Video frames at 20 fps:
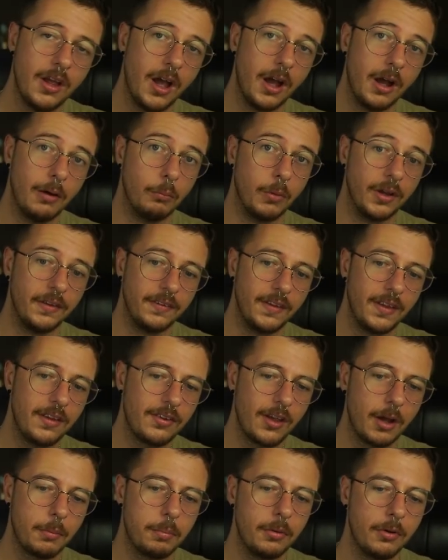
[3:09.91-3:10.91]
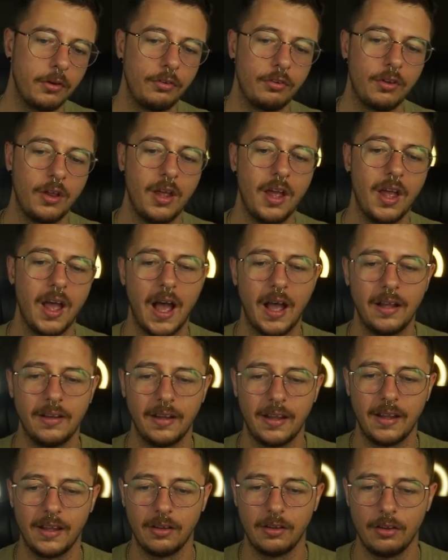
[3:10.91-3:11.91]
and when this happens and
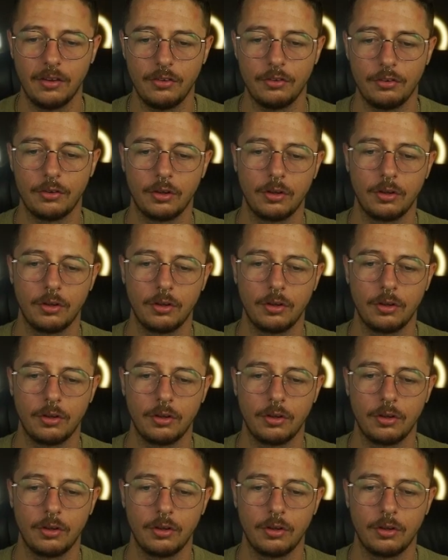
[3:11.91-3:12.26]
it is